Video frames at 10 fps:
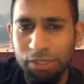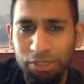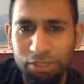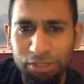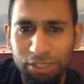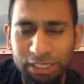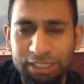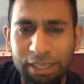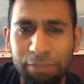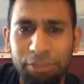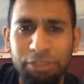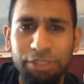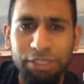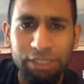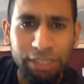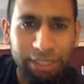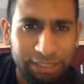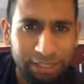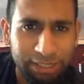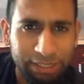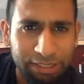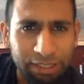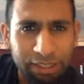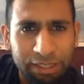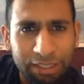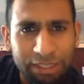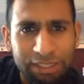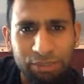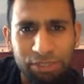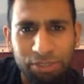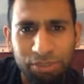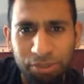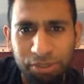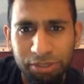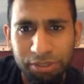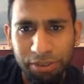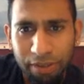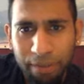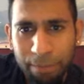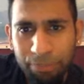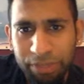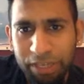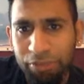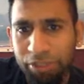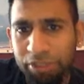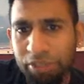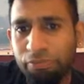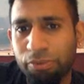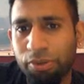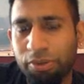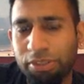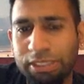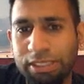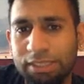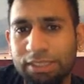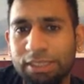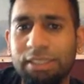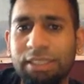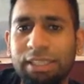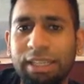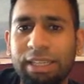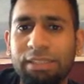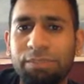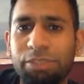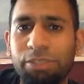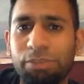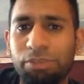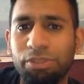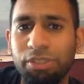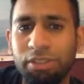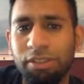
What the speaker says: So look, checks and captures first. Knight check. Let's say he goes in the corner. Then I've already got a fork on c3, hitting the bishop and rook.